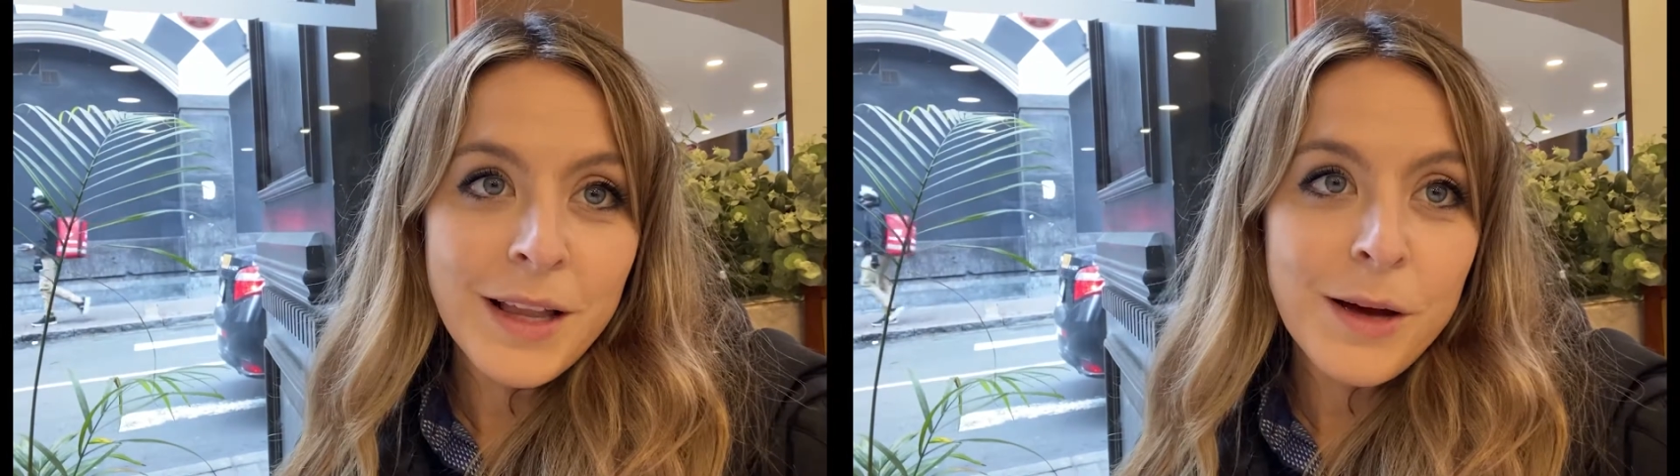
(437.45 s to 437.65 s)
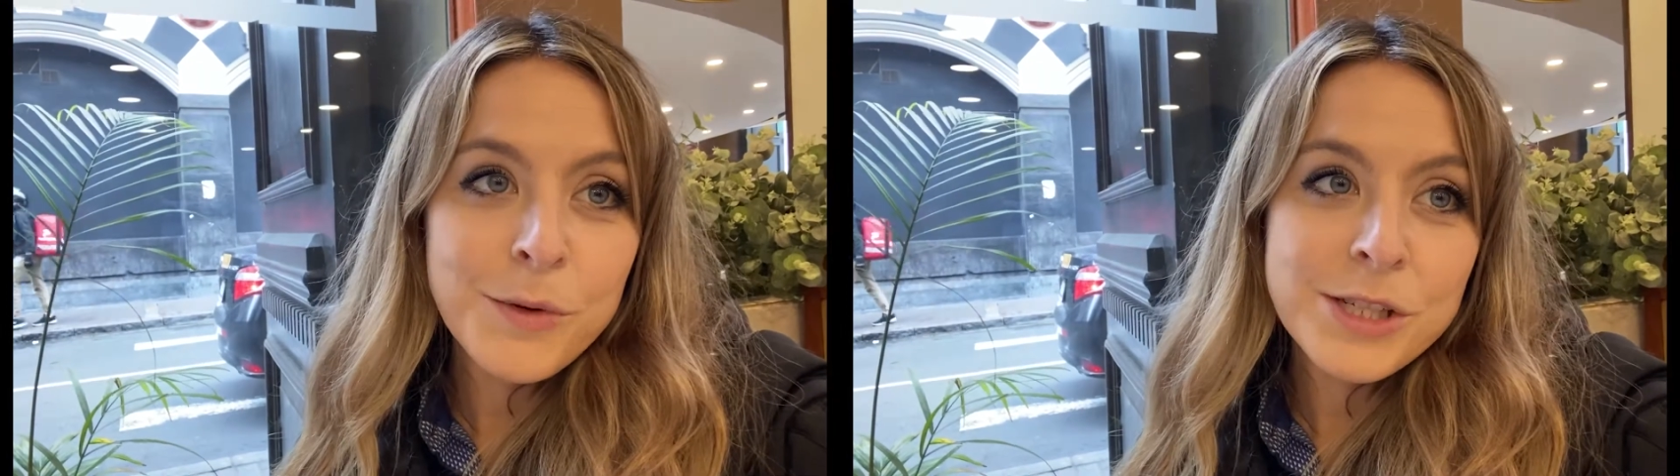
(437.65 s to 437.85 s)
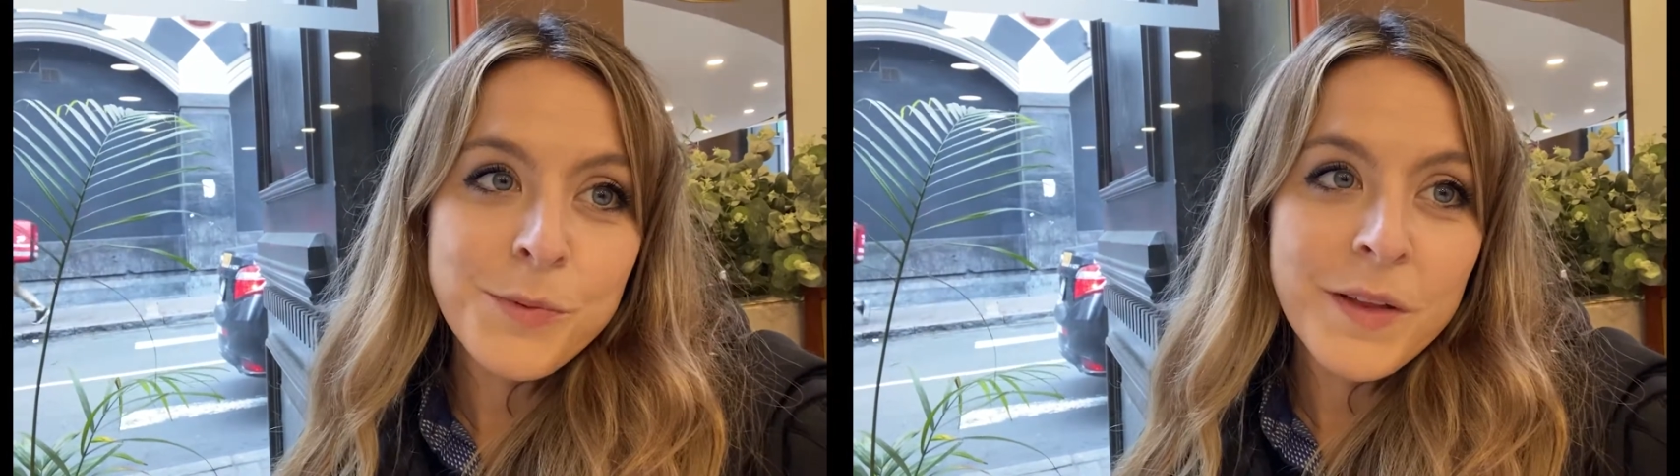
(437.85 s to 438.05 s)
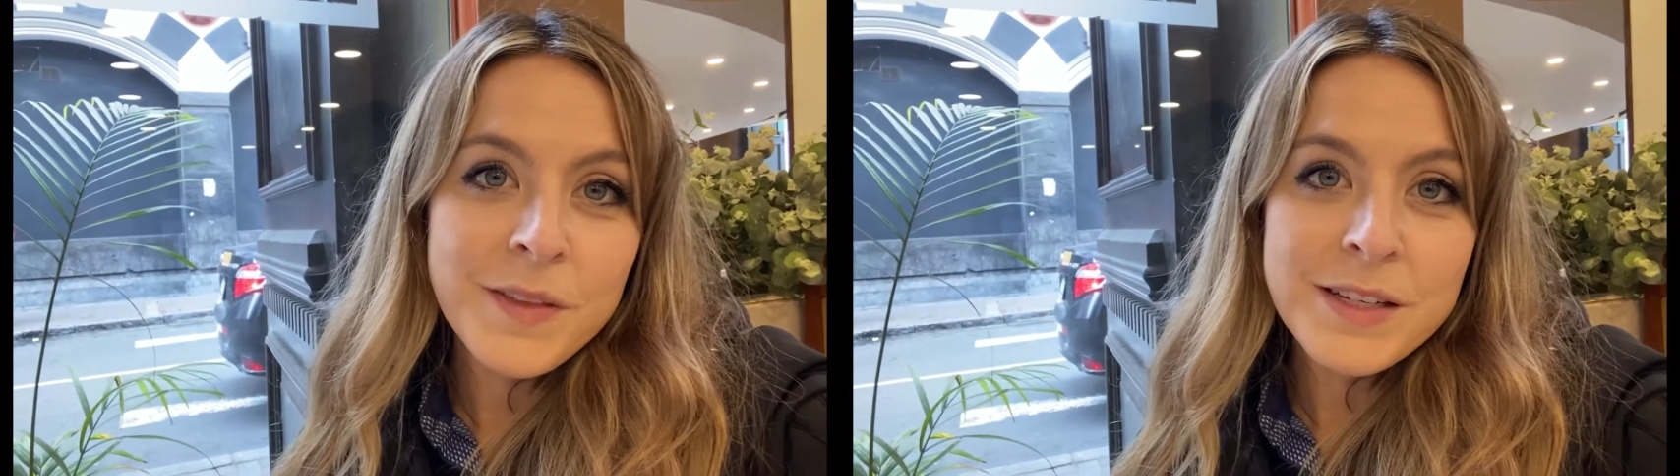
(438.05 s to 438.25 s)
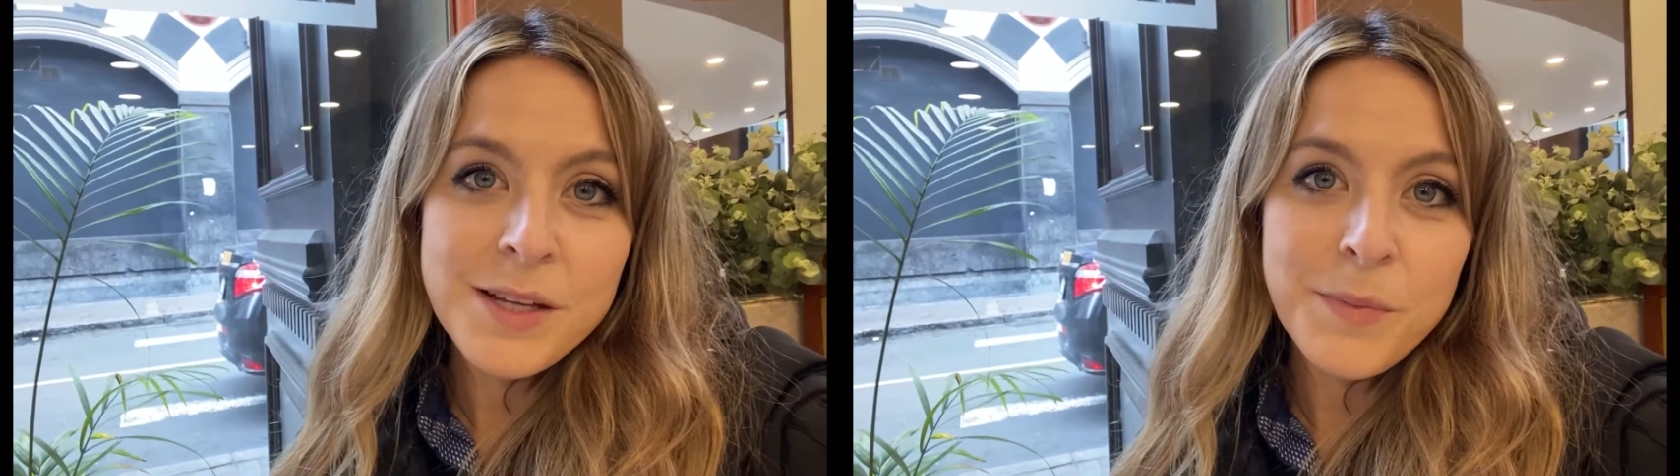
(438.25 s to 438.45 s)
at which point
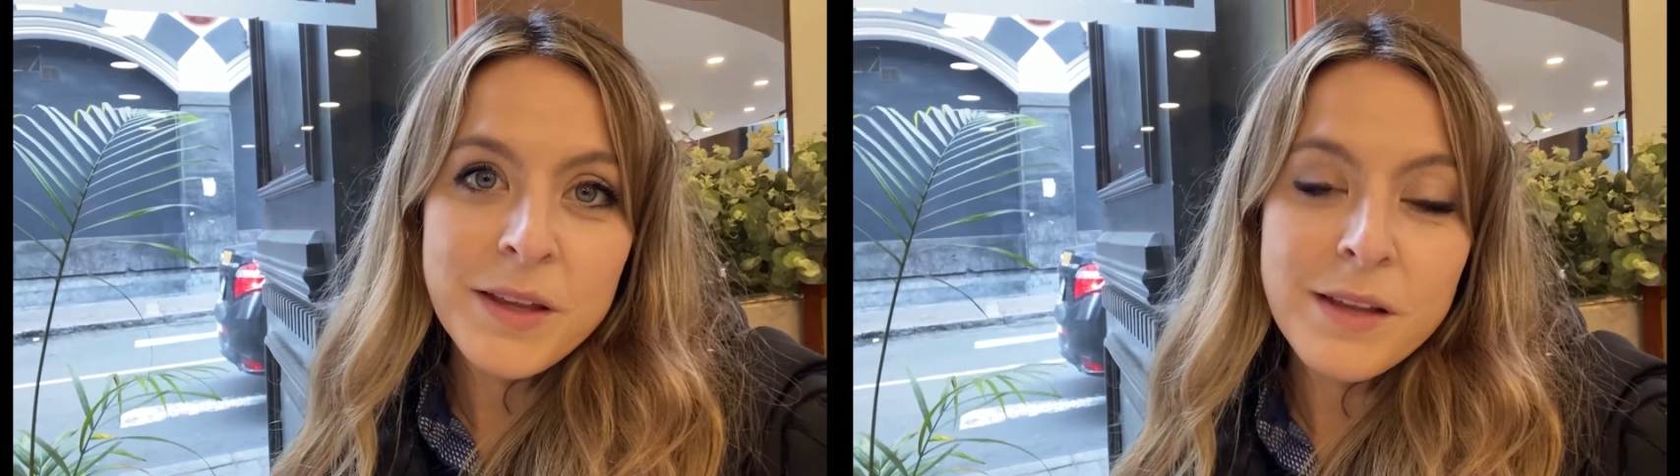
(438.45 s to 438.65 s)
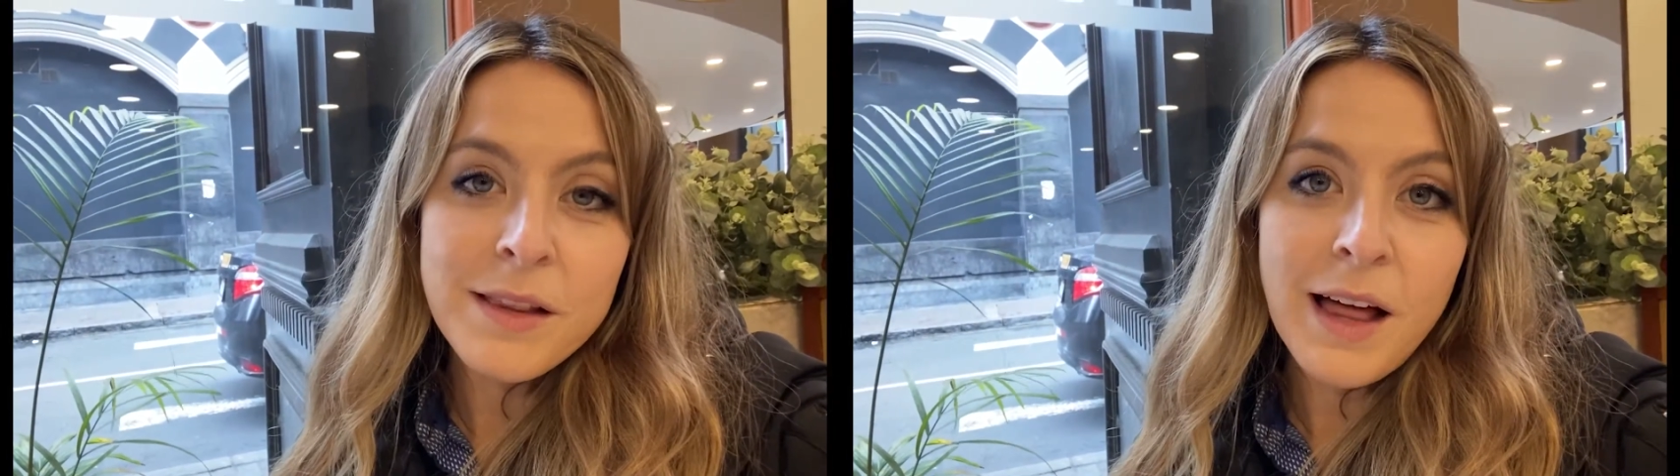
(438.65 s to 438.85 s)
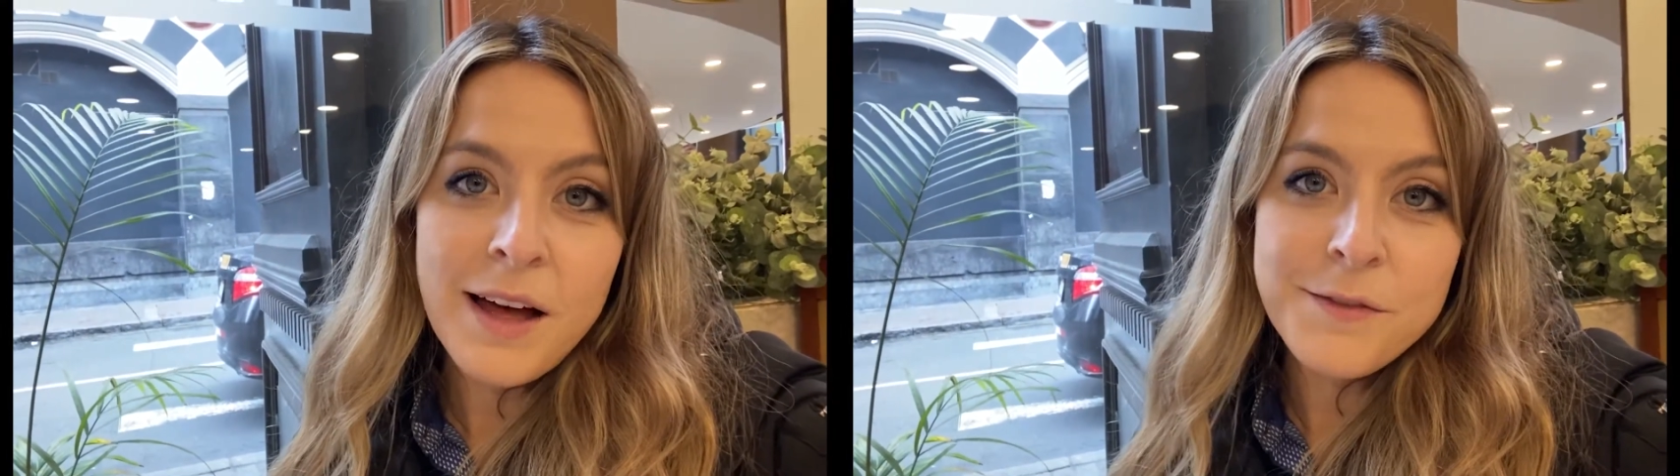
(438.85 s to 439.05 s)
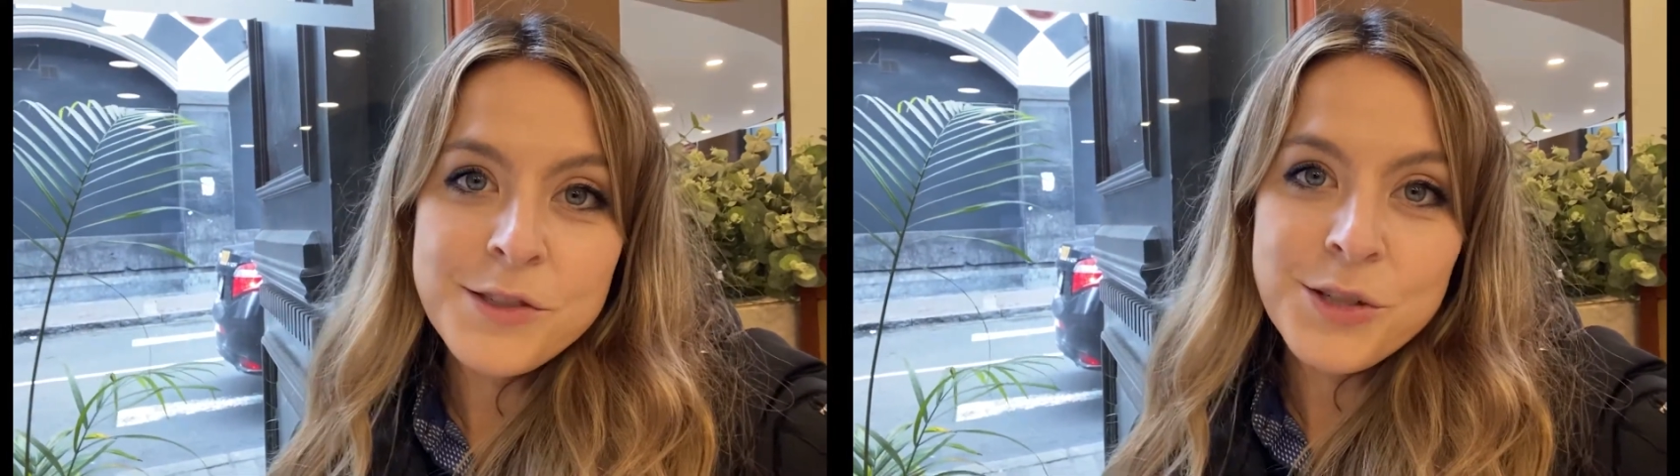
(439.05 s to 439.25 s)
they typically laugh,